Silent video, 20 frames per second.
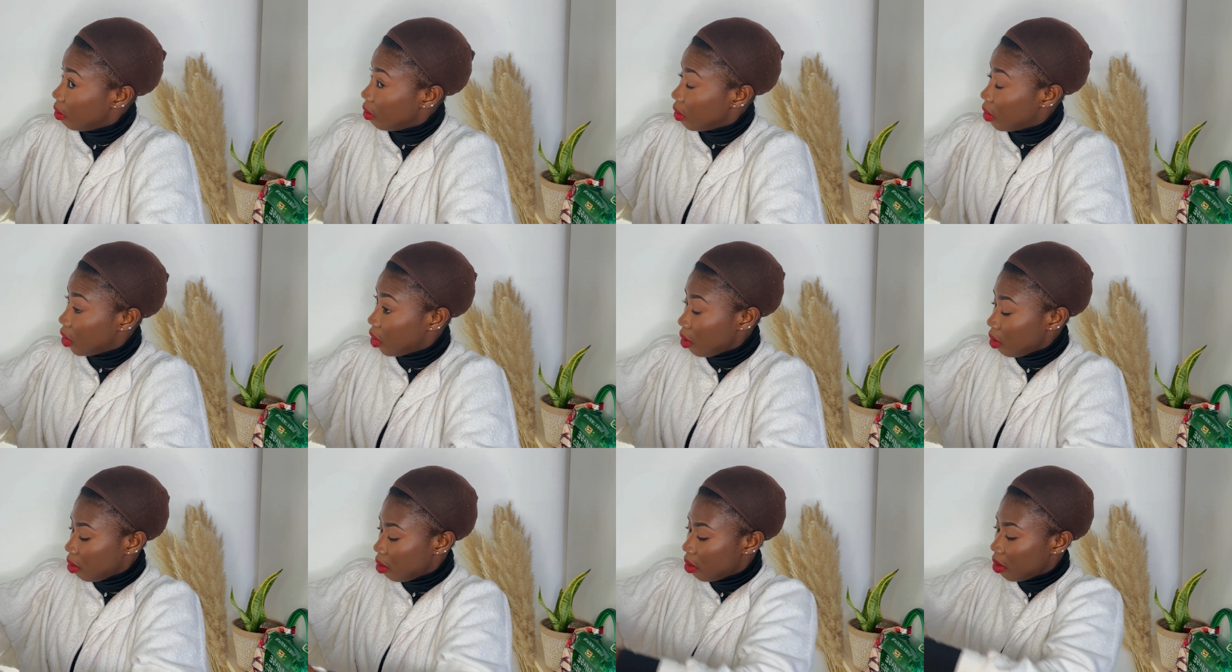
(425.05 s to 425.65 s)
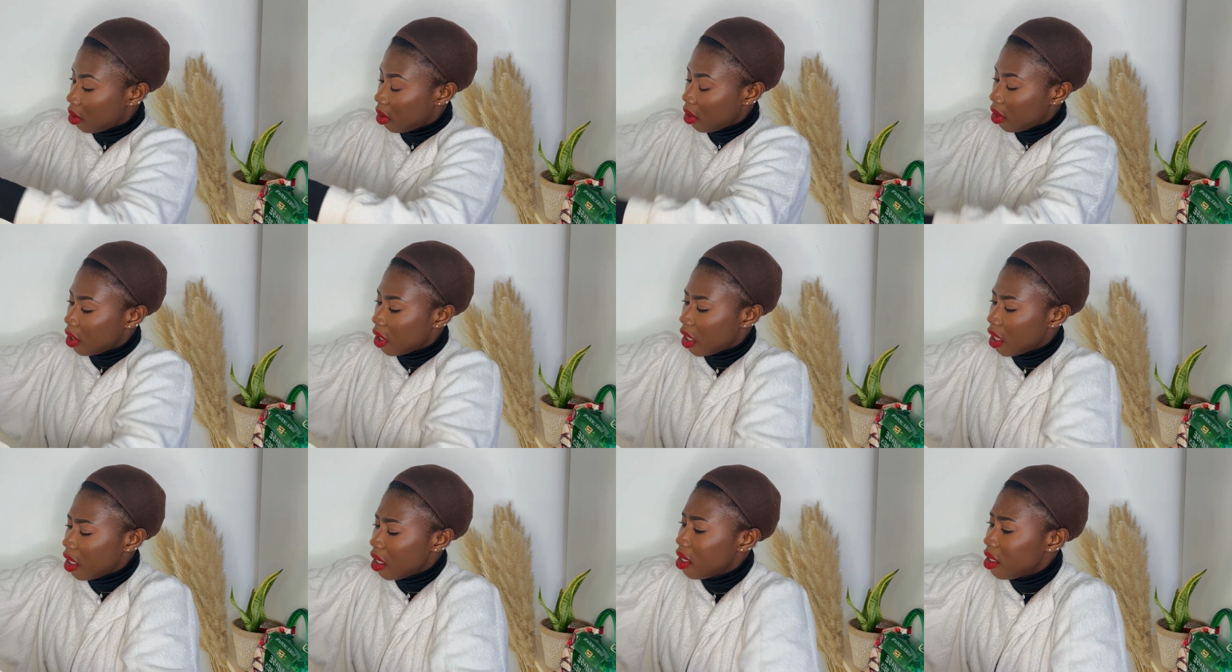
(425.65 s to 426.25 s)
phew, the
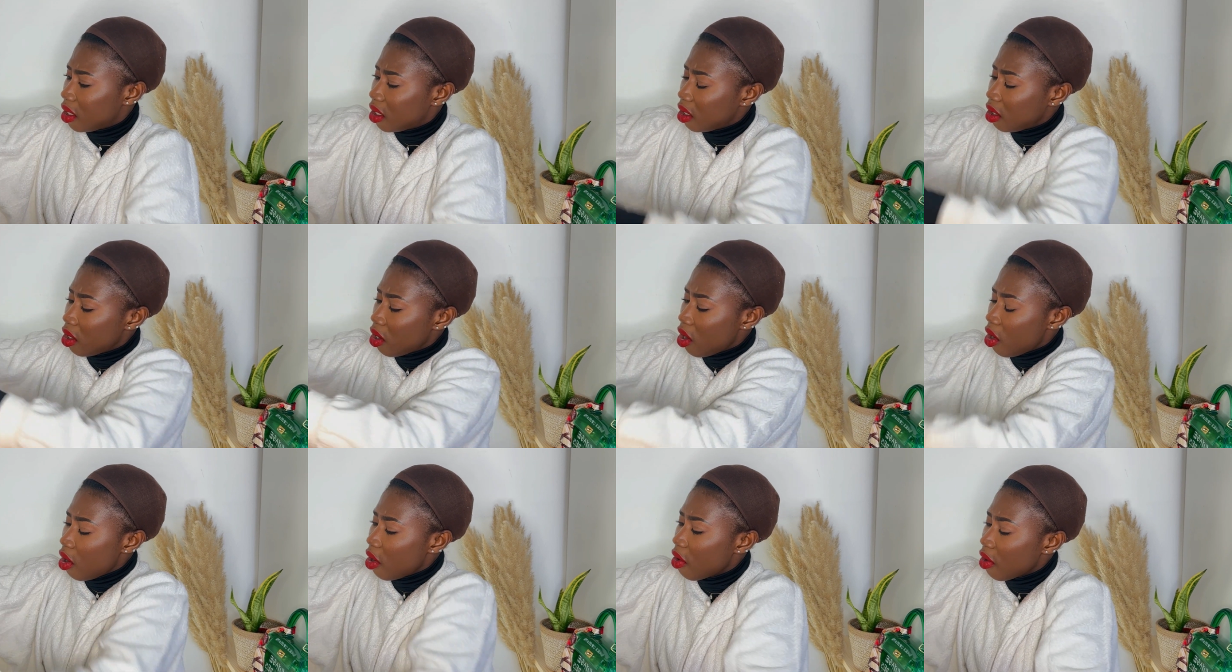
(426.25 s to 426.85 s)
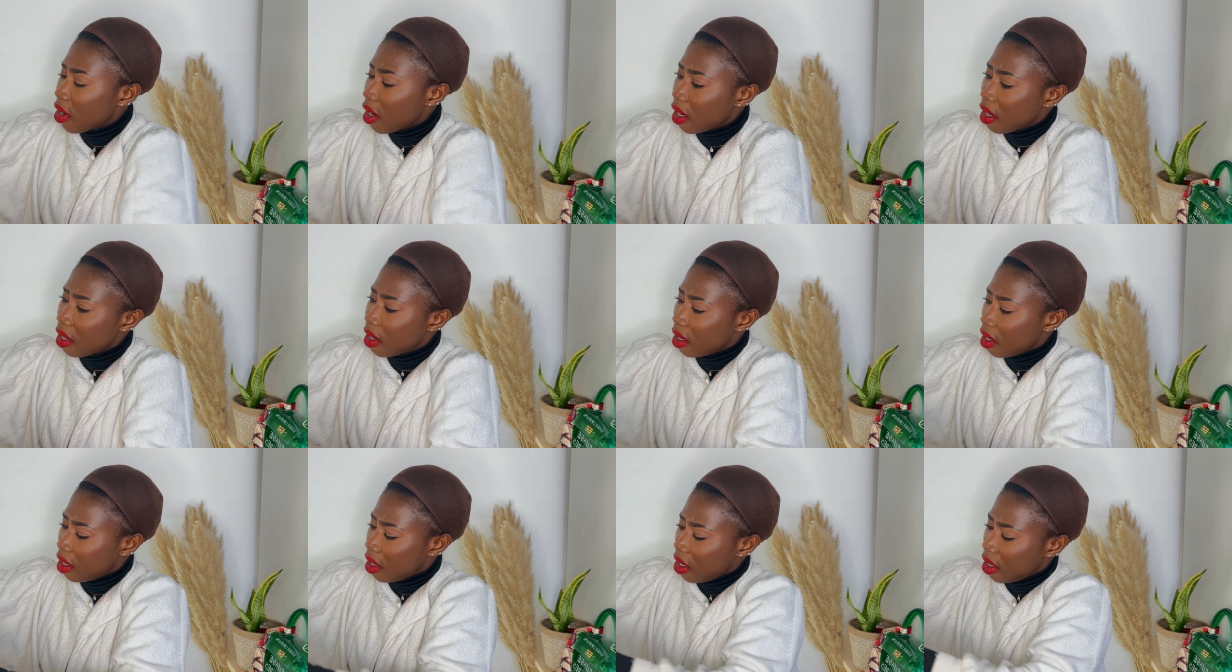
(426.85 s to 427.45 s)
girl is in a hurry.
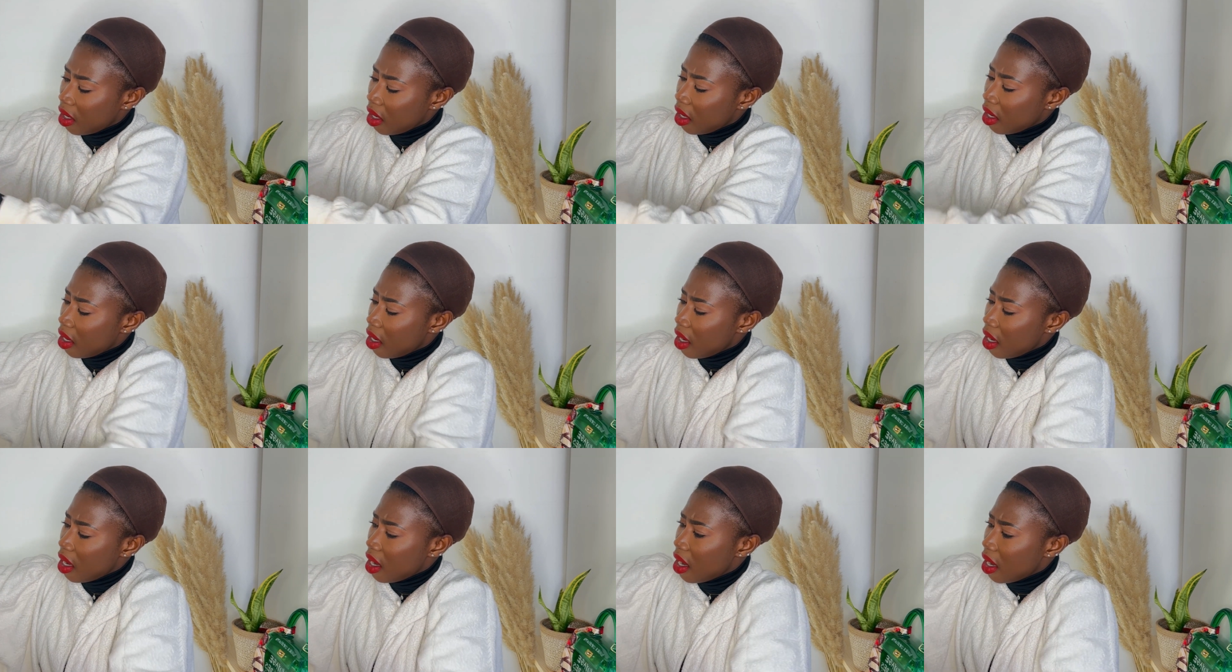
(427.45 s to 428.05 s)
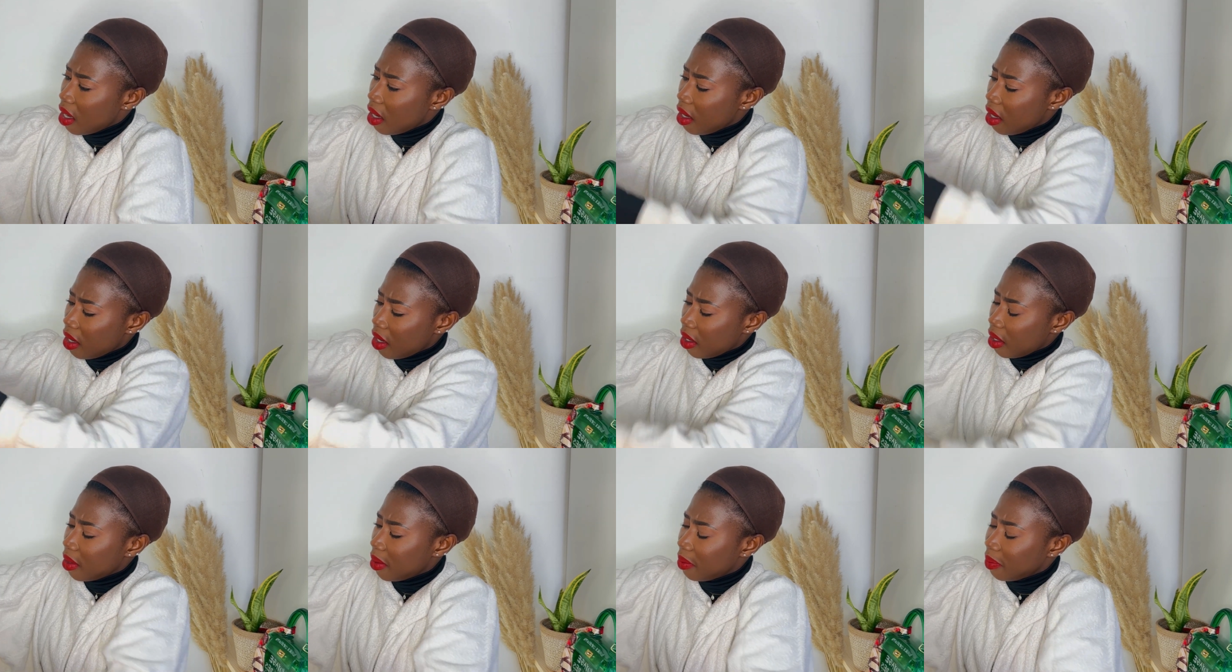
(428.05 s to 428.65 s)

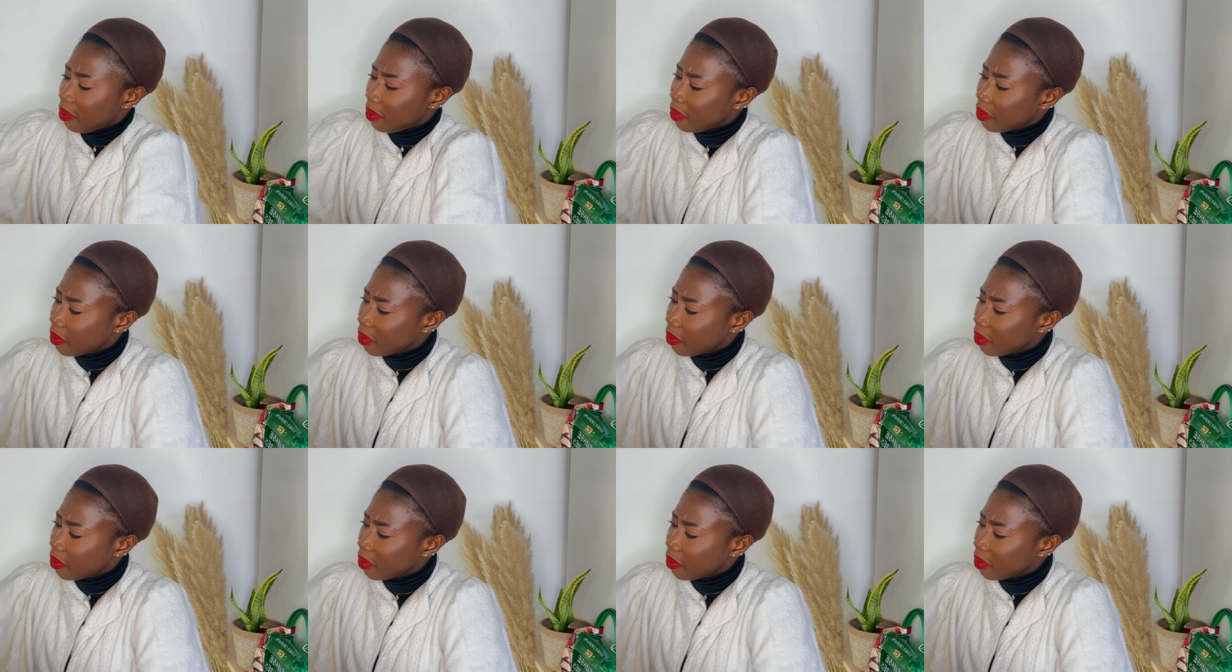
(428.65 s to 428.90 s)
And